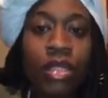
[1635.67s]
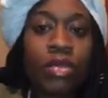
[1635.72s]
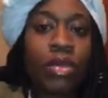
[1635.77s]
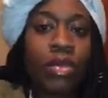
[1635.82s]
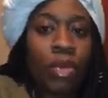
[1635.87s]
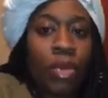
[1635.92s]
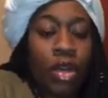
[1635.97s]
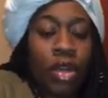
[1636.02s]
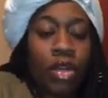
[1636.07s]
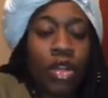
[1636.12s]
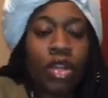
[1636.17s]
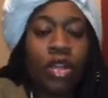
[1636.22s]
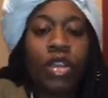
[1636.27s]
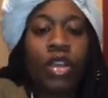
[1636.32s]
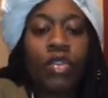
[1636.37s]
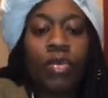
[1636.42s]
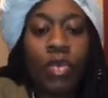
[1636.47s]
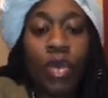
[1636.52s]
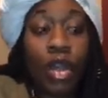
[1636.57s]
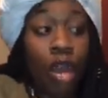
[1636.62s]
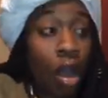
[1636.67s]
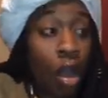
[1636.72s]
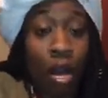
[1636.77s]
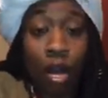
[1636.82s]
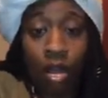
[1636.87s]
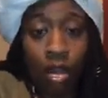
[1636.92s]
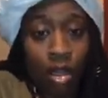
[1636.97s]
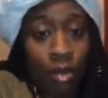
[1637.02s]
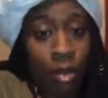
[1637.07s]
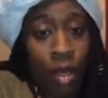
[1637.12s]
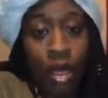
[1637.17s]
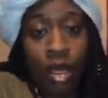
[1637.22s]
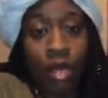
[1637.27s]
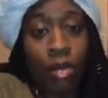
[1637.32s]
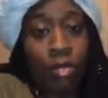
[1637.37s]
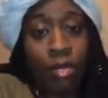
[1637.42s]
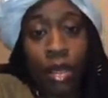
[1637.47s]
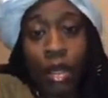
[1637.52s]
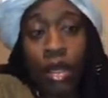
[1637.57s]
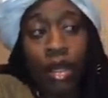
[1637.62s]
with one another, if we all are making
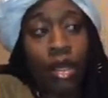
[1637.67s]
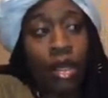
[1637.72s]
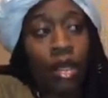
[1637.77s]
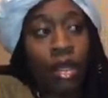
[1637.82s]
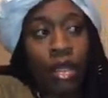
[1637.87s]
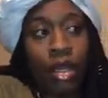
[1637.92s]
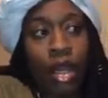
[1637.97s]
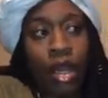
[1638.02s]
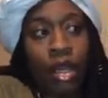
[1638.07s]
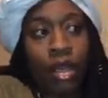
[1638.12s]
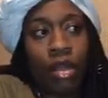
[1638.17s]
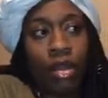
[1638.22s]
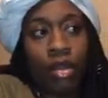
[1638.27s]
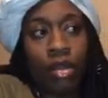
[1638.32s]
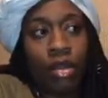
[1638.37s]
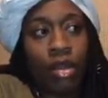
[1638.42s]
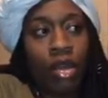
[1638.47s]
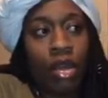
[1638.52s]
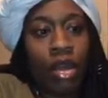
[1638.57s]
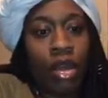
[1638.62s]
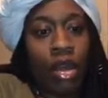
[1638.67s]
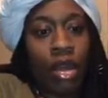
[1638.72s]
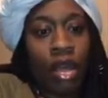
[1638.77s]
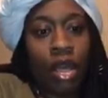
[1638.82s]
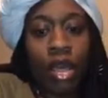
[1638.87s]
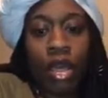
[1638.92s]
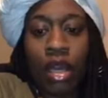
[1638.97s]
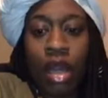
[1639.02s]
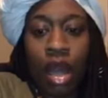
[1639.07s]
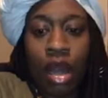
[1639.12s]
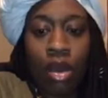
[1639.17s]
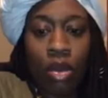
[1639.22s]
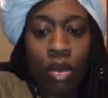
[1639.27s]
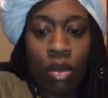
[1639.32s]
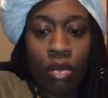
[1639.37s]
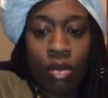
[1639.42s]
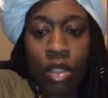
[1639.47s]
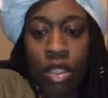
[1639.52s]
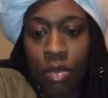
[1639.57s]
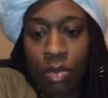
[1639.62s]
money like in our own
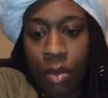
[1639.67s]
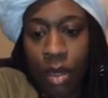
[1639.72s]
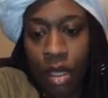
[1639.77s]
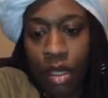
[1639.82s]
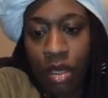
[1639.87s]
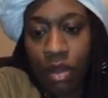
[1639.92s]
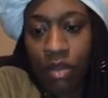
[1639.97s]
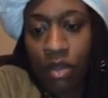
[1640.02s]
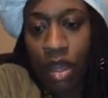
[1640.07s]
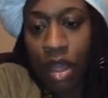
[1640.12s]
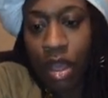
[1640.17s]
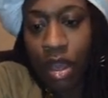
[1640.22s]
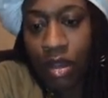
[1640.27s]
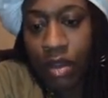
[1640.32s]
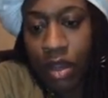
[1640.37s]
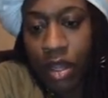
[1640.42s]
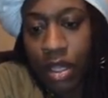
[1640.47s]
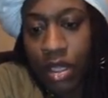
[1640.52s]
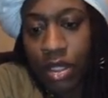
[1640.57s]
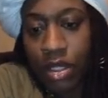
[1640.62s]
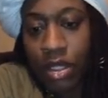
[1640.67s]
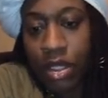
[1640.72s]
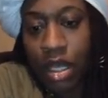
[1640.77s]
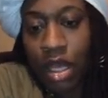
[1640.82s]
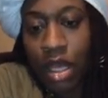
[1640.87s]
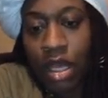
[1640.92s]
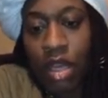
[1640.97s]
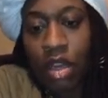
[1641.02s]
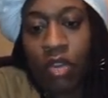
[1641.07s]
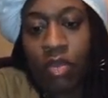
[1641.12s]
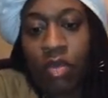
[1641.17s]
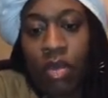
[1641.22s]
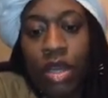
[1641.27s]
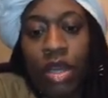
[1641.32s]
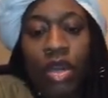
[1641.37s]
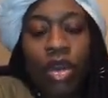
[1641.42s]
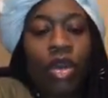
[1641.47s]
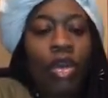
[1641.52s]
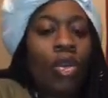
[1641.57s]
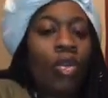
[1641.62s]
respective areas if we
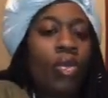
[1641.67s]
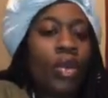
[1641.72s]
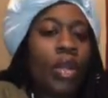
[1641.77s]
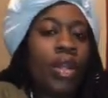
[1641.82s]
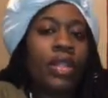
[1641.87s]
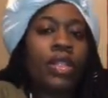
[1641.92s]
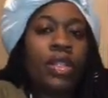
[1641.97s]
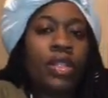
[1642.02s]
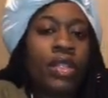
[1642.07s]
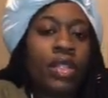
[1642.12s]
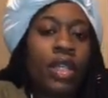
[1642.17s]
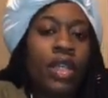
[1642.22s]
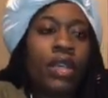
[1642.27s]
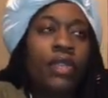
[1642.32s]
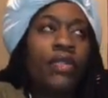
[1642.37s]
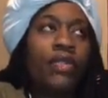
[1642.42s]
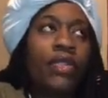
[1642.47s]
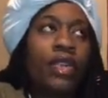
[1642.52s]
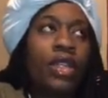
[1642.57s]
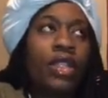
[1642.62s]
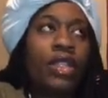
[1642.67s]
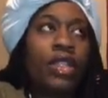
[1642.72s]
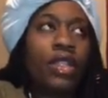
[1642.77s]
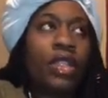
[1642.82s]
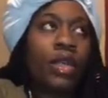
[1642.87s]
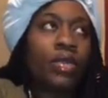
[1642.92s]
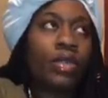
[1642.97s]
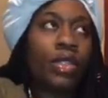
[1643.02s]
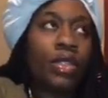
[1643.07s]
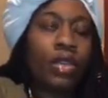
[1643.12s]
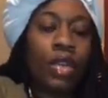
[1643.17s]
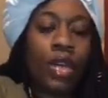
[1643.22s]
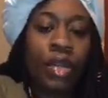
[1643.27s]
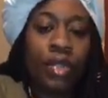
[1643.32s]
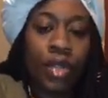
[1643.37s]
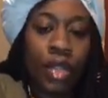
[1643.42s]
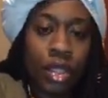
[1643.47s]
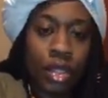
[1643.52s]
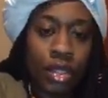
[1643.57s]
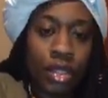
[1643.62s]
know what safe conception or healthy
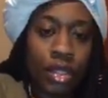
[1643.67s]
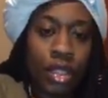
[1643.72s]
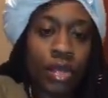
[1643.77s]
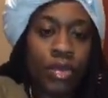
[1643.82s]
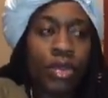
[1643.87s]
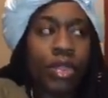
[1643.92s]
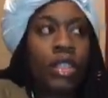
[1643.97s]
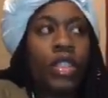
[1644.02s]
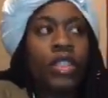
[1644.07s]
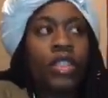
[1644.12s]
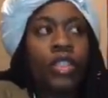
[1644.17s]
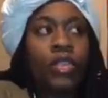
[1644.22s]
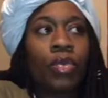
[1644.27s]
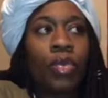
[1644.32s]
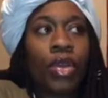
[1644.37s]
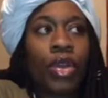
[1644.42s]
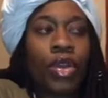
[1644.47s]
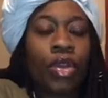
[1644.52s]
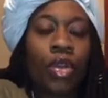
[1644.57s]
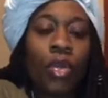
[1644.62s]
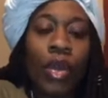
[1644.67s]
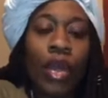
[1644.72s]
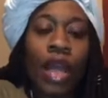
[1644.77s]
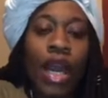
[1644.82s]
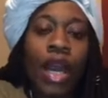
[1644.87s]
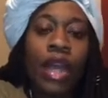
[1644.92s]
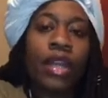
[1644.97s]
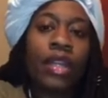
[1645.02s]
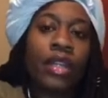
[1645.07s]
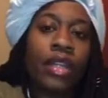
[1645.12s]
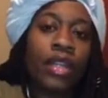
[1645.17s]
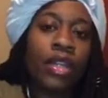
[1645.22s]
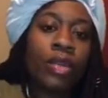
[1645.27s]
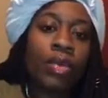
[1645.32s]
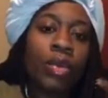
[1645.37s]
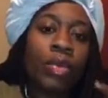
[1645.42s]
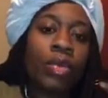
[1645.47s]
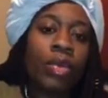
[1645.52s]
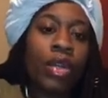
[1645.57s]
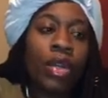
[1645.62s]
conception is, if we're knowing how to deal
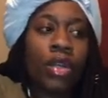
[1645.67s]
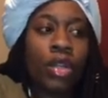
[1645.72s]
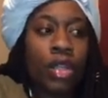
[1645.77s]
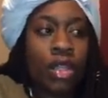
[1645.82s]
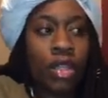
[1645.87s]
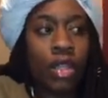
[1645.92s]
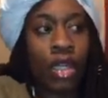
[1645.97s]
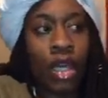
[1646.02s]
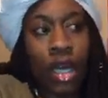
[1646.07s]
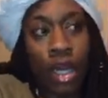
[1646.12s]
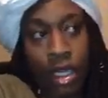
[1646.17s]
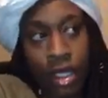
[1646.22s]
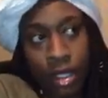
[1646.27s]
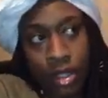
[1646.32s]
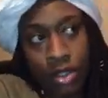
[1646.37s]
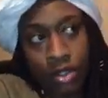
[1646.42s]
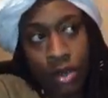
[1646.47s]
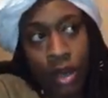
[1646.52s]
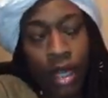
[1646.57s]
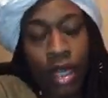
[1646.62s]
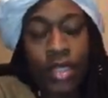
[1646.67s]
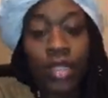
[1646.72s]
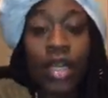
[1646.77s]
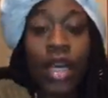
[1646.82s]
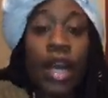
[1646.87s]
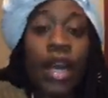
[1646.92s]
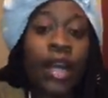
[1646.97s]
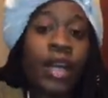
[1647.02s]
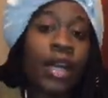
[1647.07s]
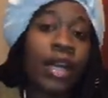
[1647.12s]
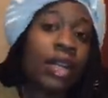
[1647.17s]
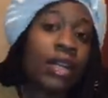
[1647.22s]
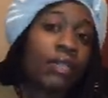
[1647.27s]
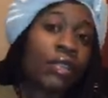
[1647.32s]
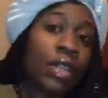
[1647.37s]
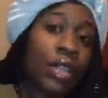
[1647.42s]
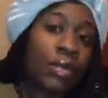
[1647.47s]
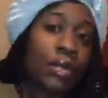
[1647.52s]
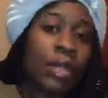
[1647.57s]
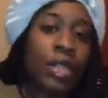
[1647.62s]
with one another, contracts,
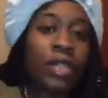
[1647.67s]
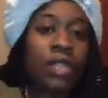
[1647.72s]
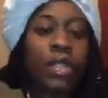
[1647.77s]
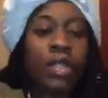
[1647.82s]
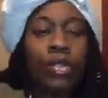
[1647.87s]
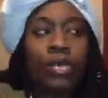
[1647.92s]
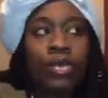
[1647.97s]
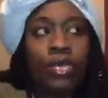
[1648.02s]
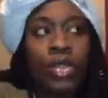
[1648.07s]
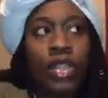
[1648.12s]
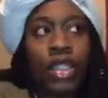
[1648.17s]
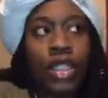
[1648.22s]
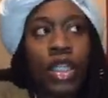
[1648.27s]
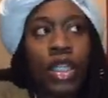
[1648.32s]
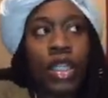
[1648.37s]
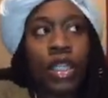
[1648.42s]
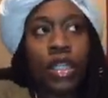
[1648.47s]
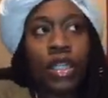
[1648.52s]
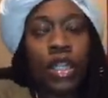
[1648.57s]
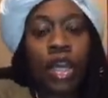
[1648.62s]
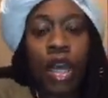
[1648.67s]
conflict resolution,